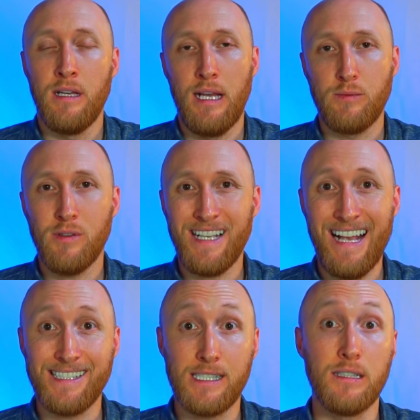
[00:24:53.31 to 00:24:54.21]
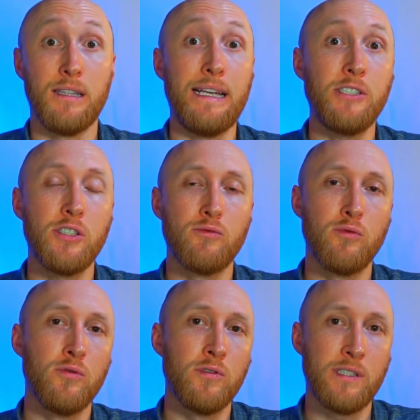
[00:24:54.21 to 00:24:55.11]
as well as escalation
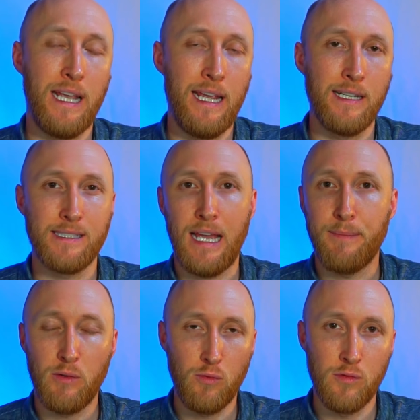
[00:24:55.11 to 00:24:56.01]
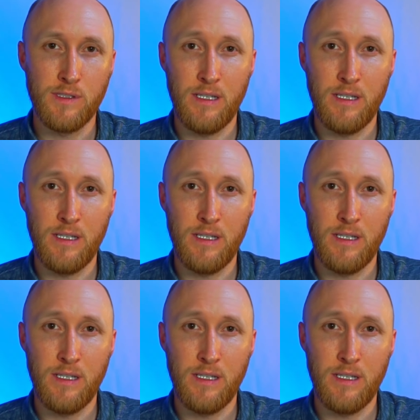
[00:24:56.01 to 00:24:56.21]
rules and assignment rules,